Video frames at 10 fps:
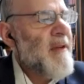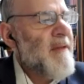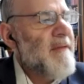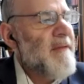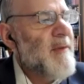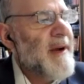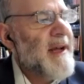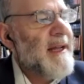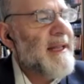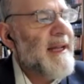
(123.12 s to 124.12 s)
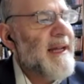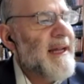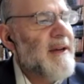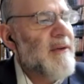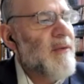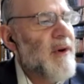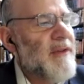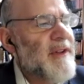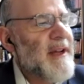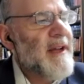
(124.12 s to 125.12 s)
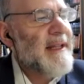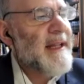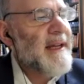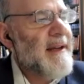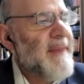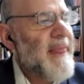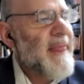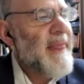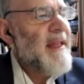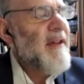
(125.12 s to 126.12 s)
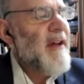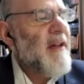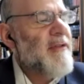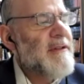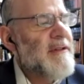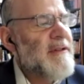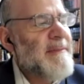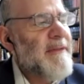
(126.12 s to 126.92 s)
Kalach. What's kalach? A certain type of